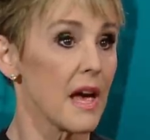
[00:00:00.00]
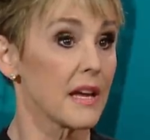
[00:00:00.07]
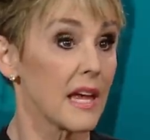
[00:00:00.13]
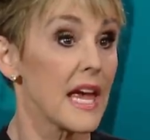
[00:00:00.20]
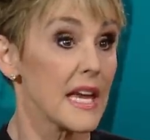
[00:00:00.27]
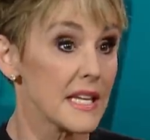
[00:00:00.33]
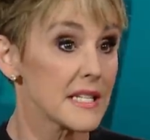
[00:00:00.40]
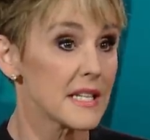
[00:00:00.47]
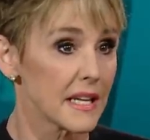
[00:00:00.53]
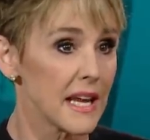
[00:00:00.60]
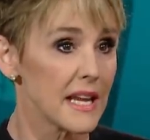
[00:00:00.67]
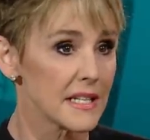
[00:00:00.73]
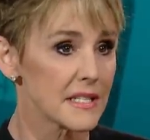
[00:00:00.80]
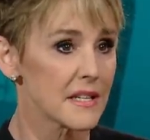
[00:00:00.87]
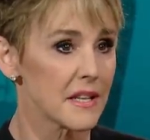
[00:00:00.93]
a case
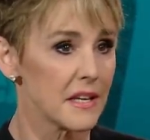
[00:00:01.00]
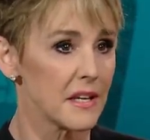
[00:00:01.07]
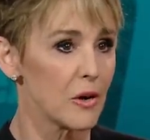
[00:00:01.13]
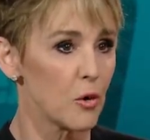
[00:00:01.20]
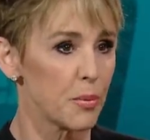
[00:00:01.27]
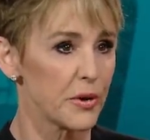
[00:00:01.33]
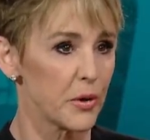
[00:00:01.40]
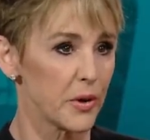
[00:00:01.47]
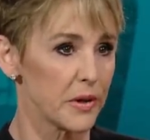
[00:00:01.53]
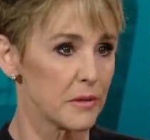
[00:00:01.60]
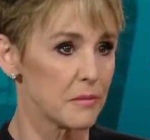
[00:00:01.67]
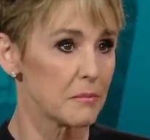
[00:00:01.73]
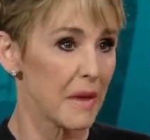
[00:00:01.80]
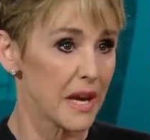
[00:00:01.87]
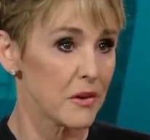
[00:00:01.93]
against the opioid
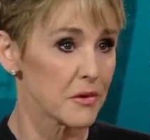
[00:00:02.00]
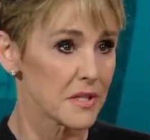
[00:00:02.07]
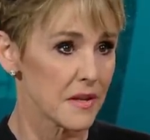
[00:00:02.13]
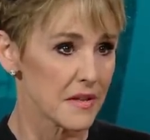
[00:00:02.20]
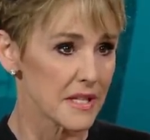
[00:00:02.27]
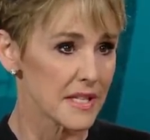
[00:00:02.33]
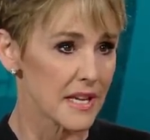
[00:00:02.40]
makers in the